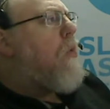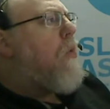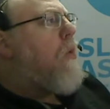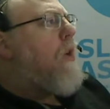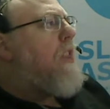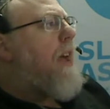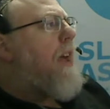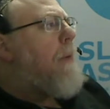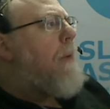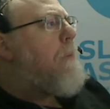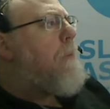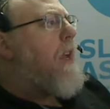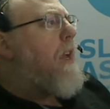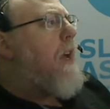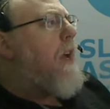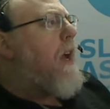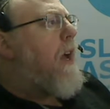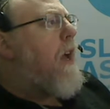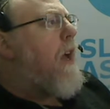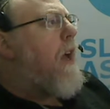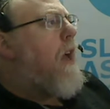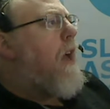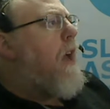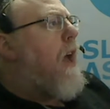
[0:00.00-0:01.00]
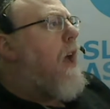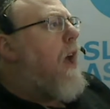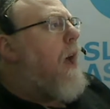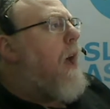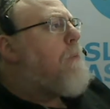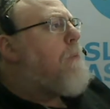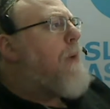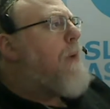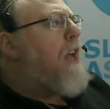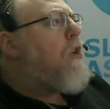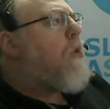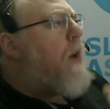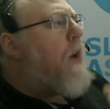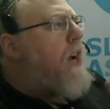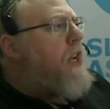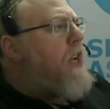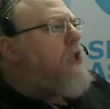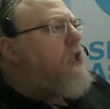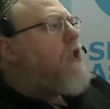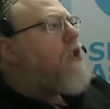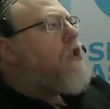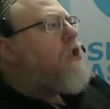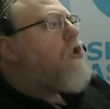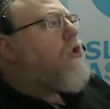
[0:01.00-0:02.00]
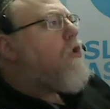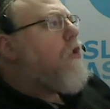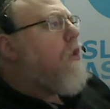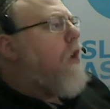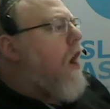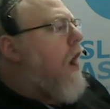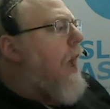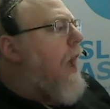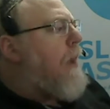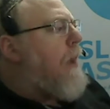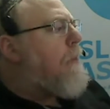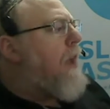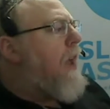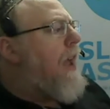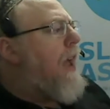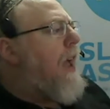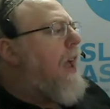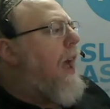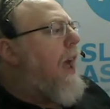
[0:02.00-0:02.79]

Would that be a better way to describe